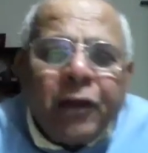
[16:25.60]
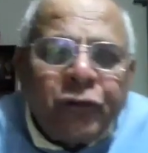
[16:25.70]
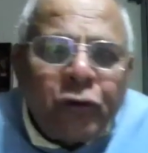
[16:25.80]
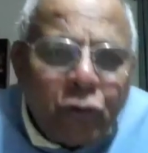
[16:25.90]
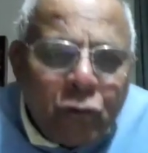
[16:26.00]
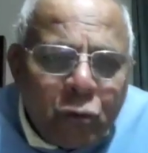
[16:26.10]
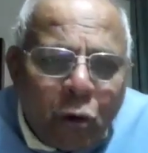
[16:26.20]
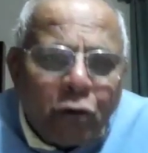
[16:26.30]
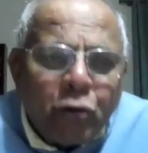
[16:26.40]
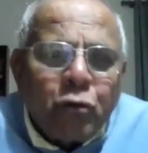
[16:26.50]
us to,
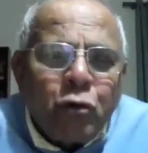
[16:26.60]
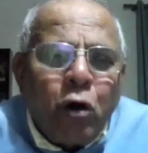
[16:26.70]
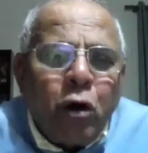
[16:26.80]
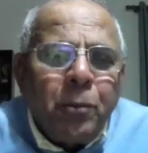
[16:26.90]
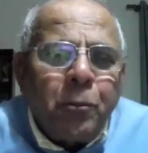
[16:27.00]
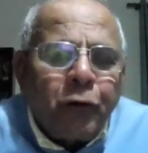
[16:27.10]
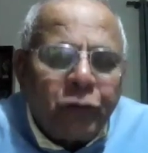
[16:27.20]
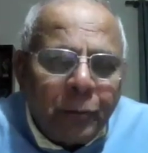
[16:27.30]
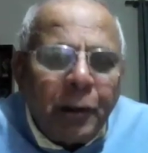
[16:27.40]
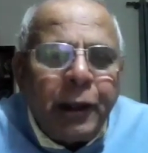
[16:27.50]
what you call,
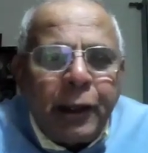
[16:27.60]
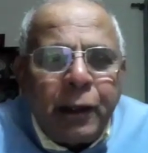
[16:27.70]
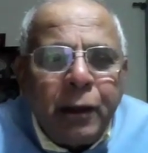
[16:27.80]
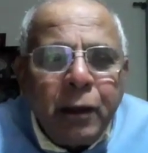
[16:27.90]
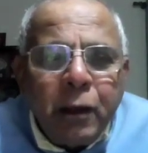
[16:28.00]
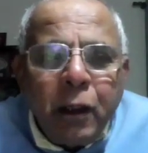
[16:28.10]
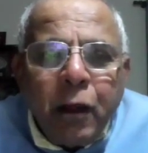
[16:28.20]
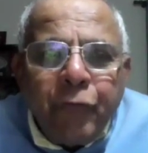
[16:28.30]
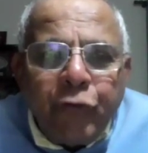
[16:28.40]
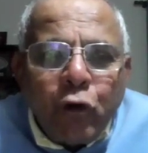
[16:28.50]
possibly
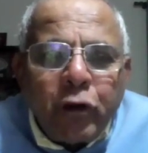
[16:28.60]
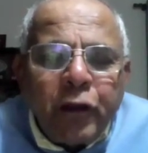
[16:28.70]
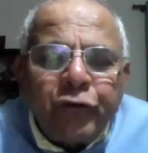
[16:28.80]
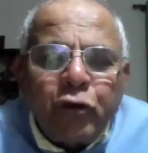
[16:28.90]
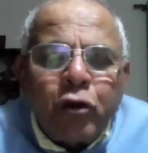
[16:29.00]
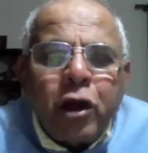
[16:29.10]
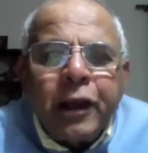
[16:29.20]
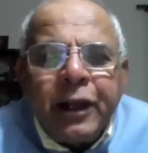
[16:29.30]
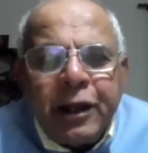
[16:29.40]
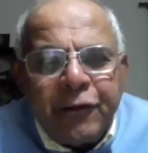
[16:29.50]
focus on
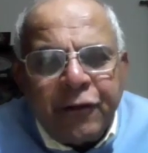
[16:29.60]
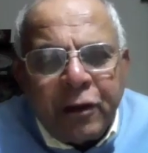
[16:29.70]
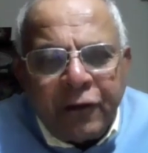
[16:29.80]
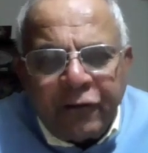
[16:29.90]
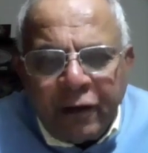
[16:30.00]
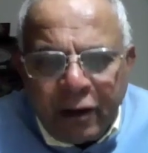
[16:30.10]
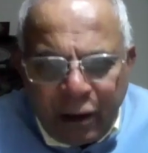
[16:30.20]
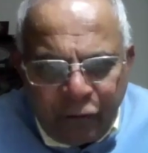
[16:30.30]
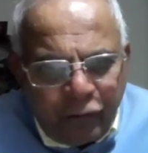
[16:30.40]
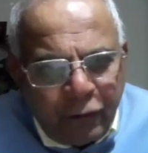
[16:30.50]
our indigenous
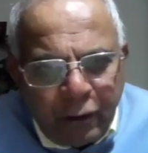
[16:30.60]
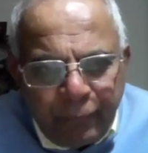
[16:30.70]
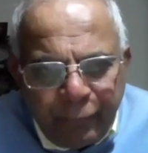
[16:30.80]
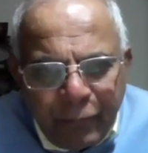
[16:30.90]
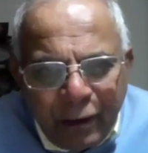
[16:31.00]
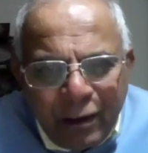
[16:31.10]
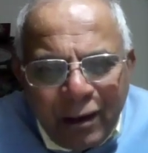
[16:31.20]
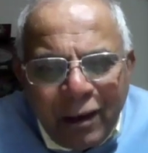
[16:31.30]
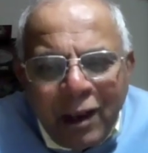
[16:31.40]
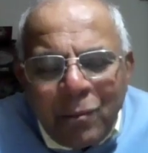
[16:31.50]
industry.
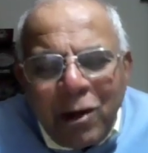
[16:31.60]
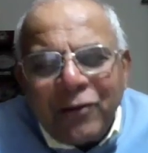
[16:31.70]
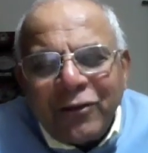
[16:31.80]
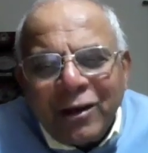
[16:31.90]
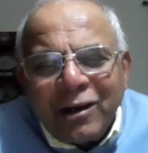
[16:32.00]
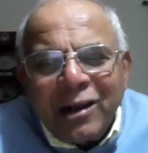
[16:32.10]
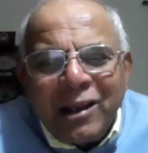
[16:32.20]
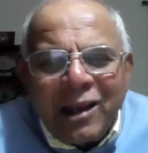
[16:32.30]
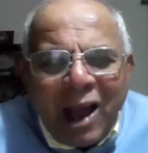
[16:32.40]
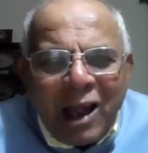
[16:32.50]
But
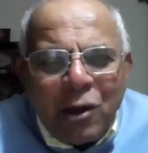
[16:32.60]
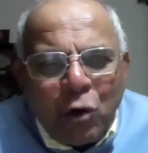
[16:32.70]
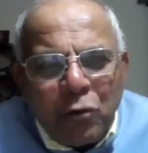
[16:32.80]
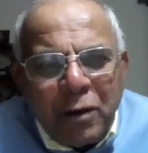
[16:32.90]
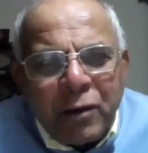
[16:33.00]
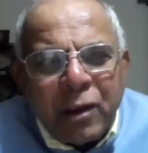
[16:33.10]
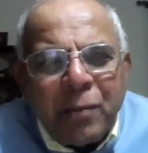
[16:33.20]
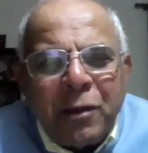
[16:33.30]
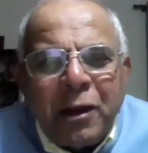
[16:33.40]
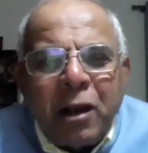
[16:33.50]
certainly I always
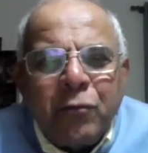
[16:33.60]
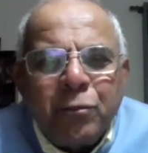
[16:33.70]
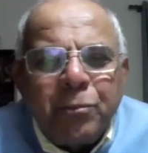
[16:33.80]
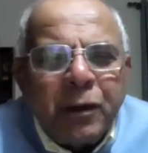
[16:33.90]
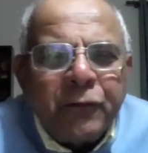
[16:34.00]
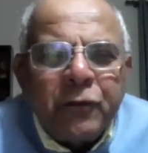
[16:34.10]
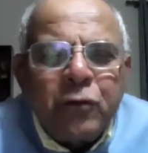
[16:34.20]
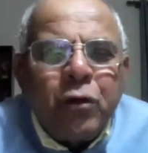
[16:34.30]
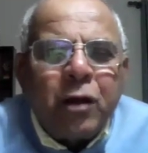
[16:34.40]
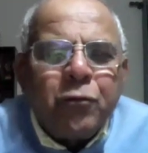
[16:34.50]
am a
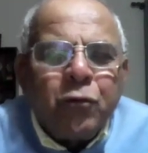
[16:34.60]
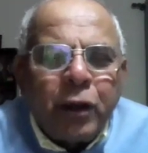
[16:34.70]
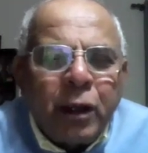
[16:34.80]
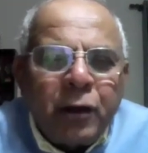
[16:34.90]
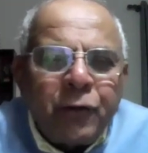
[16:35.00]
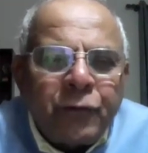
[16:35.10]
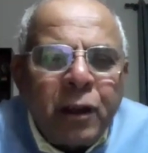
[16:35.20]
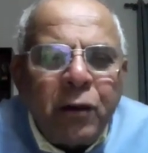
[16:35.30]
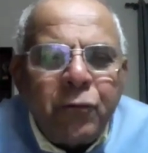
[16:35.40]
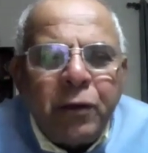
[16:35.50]
person who
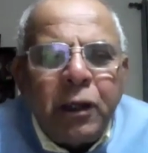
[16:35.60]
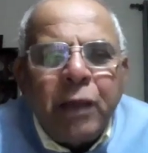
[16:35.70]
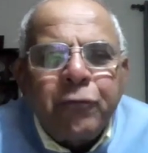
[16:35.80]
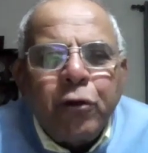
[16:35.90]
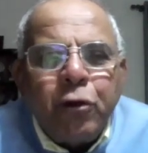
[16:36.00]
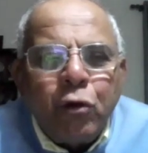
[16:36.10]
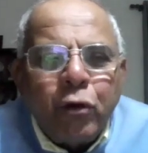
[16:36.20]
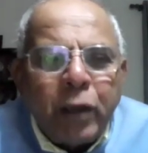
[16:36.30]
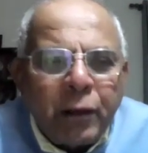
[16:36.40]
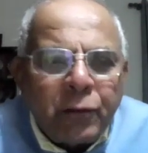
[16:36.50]
advocates that we have to
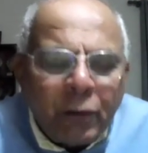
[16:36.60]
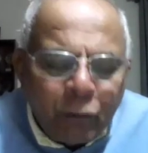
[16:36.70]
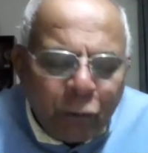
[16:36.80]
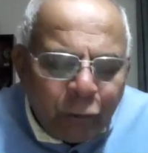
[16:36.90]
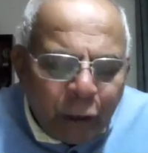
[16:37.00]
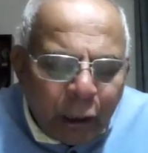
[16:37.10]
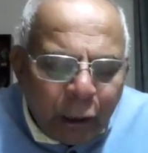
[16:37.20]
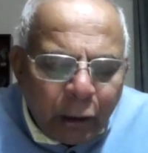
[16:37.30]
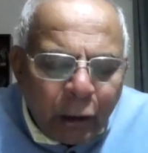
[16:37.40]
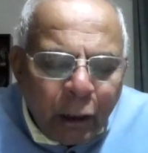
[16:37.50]
look at, you know,
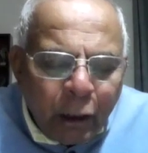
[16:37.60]
the,